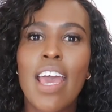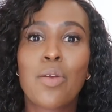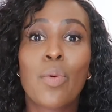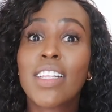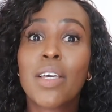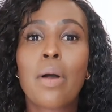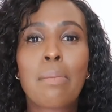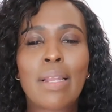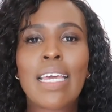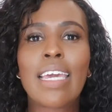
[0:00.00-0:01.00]
and while they
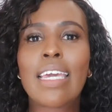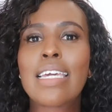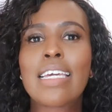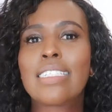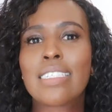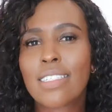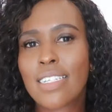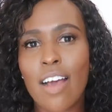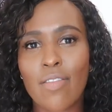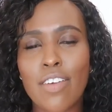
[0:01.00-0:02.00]
were playing and
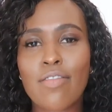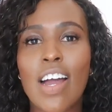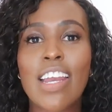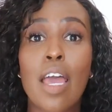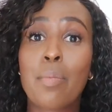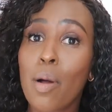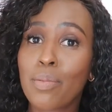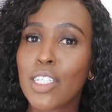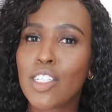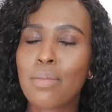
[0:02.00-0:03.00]
just having fun, I
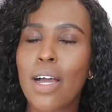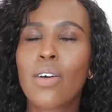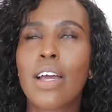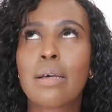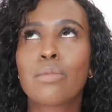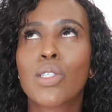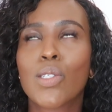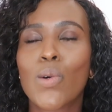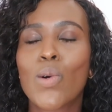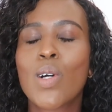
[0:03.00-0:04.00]
popped into Mango, and I'm
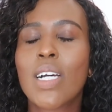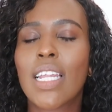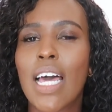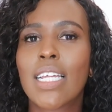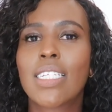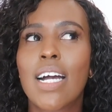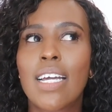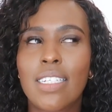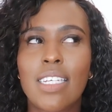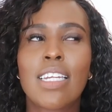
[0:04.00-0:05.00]
so glad
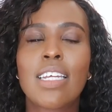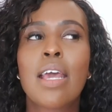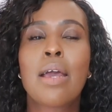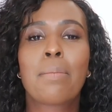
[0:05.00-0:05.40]
I did,